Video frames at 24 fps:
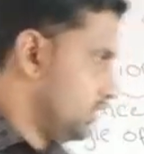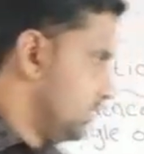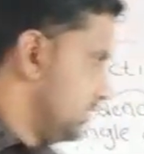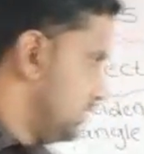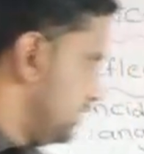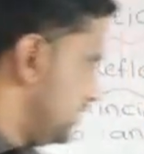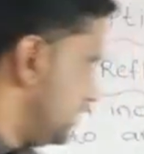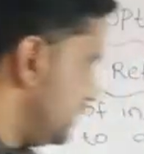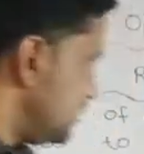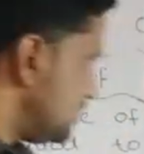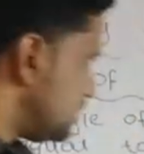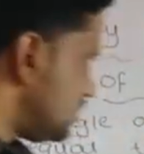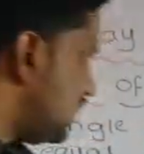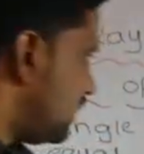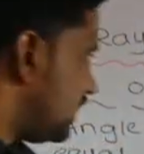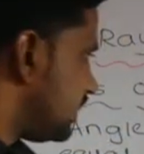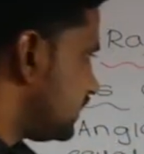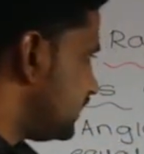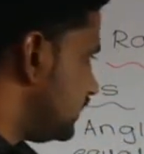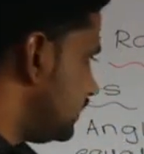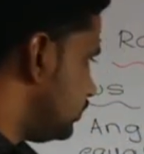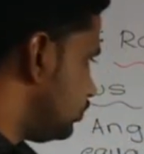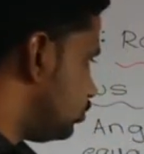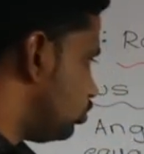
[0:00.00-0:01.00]
These
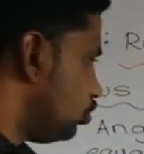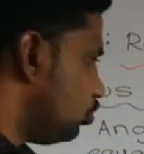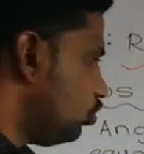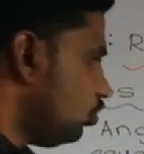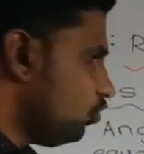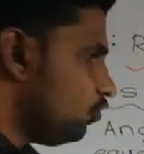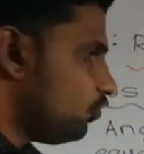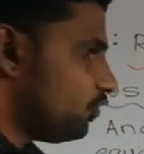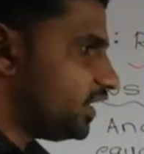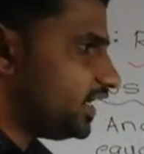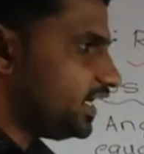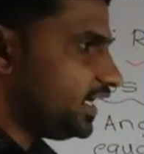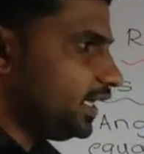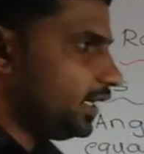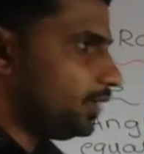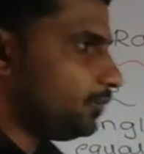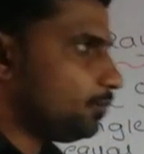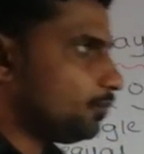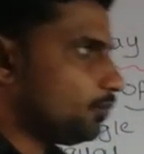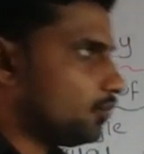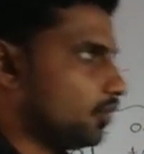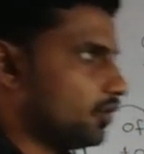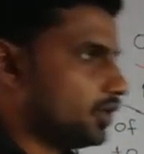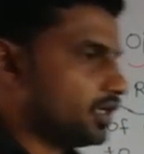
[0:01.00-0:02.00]
are the two
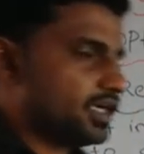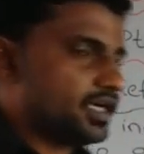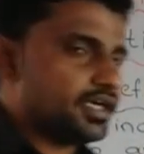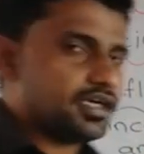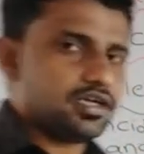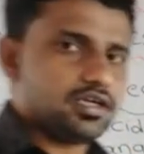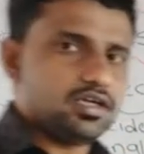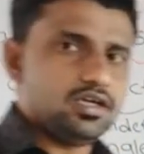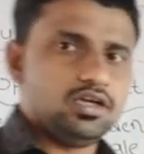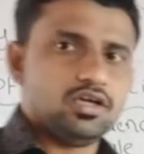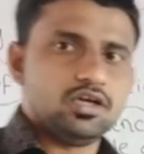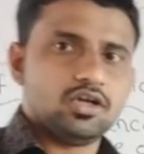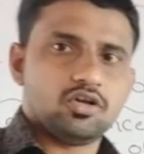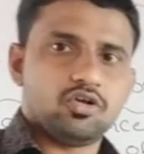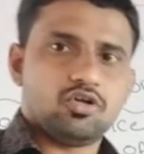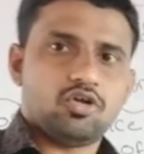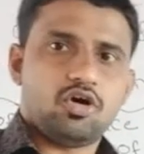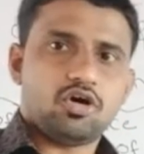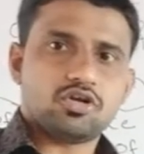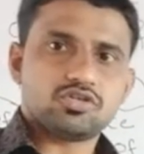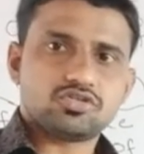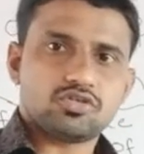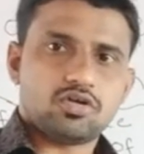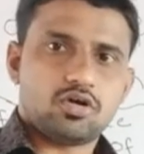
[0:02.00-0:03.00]
very important
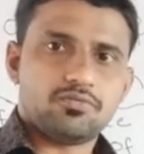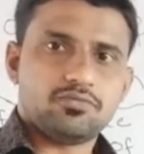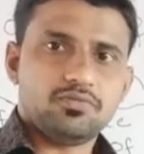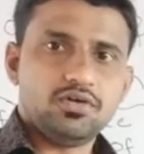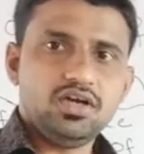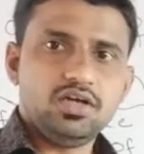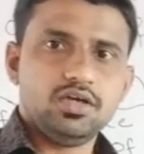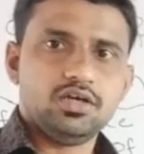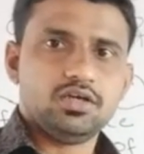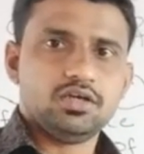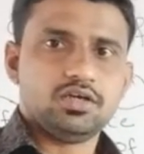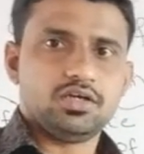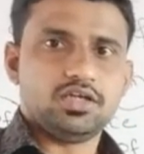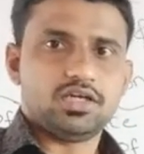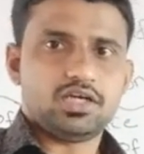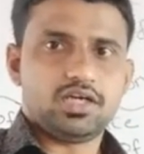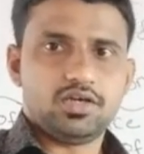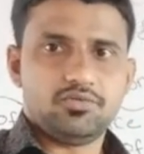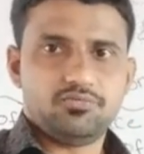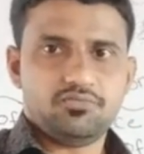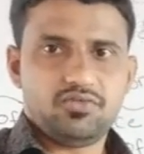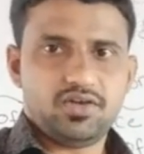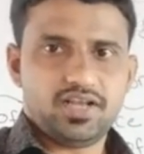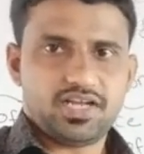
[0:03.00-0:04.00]
laws of
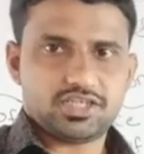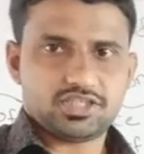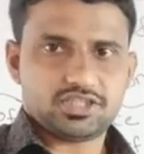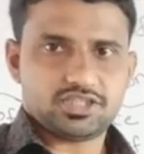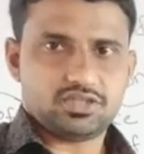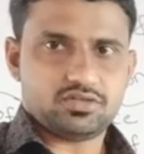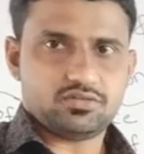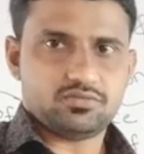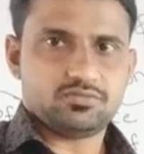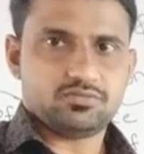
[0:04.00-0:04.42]
reflection.